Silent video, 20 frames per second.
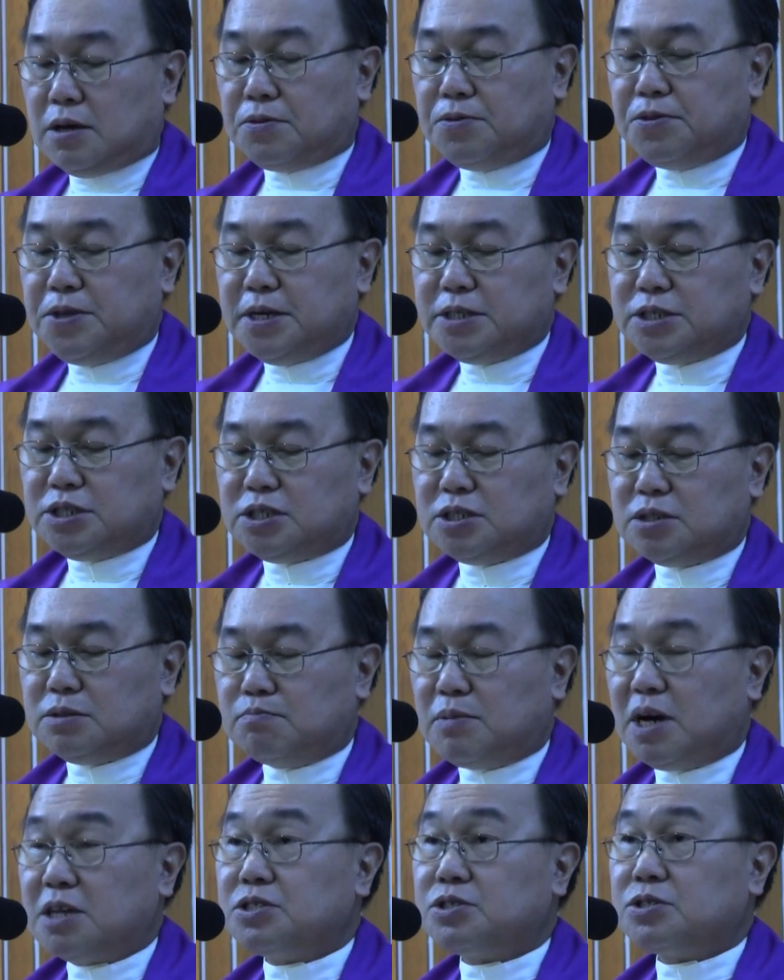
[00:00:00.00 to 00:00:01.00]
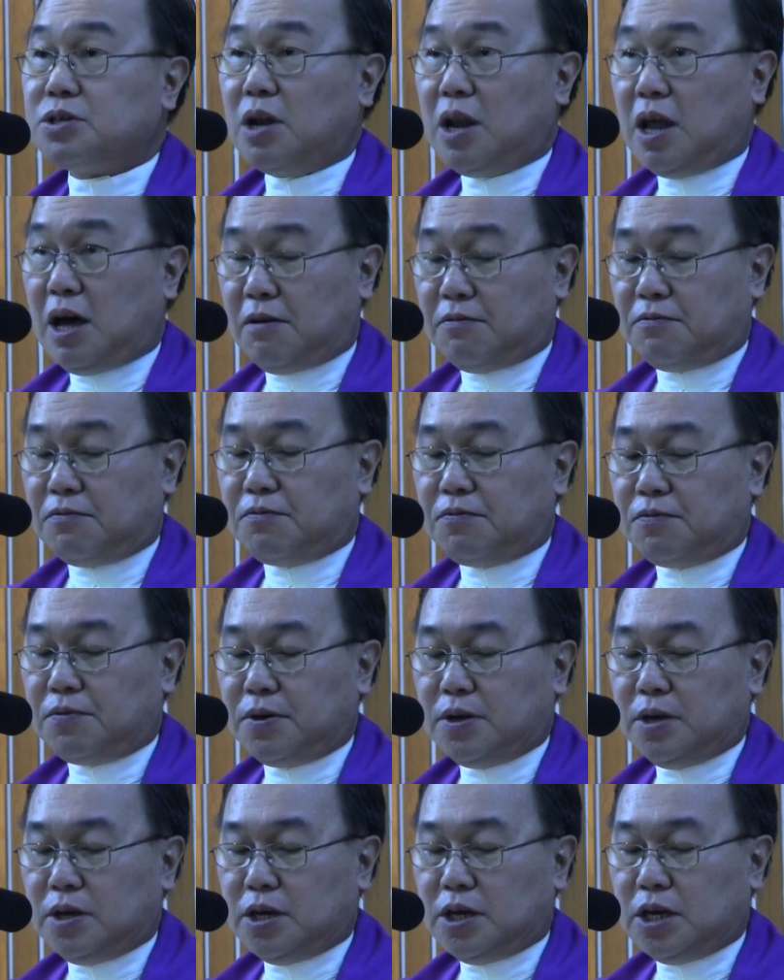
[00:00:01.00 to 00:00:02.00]
This much love
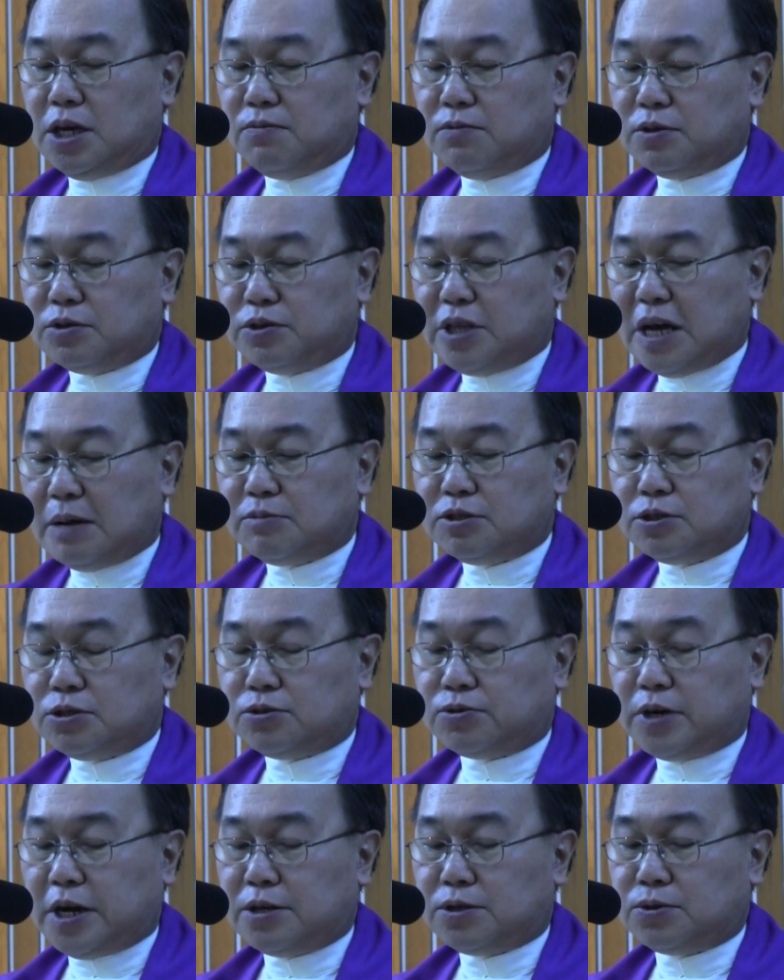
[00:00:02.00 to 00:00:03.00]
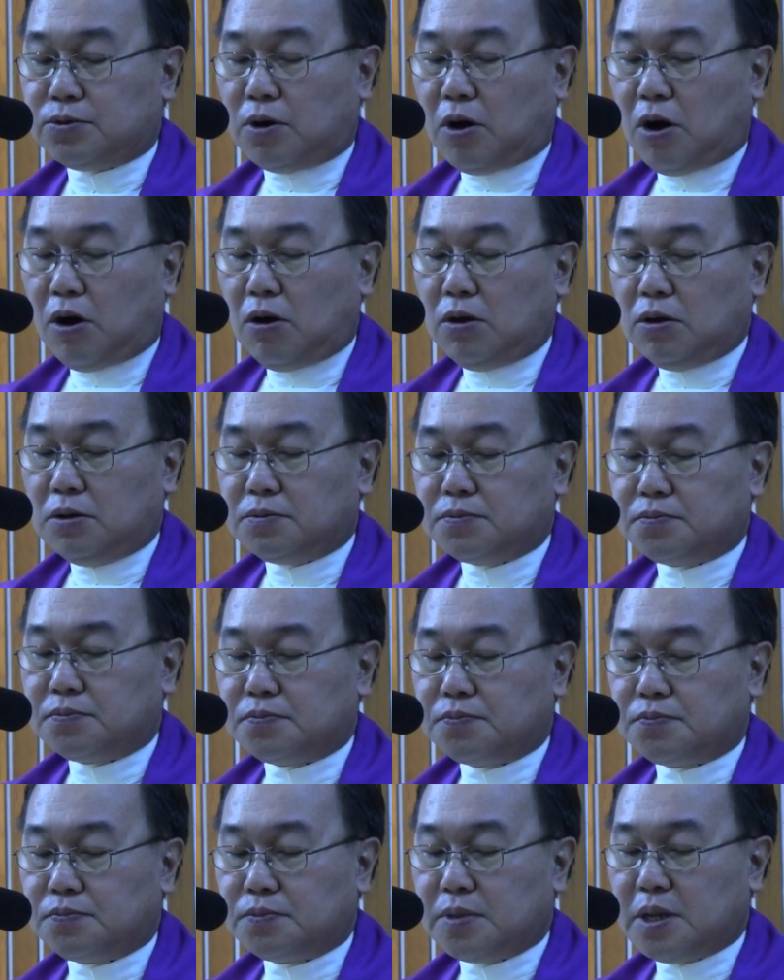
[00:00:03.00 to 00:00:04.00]
he would demonstrate to
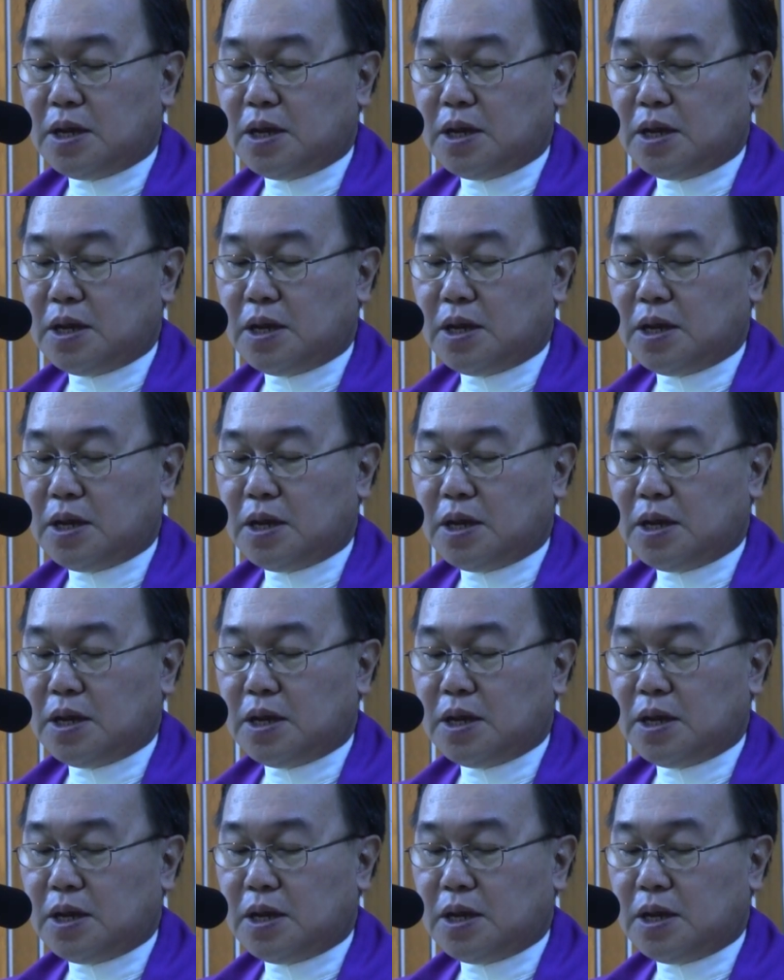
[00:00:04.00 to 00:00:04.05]
all.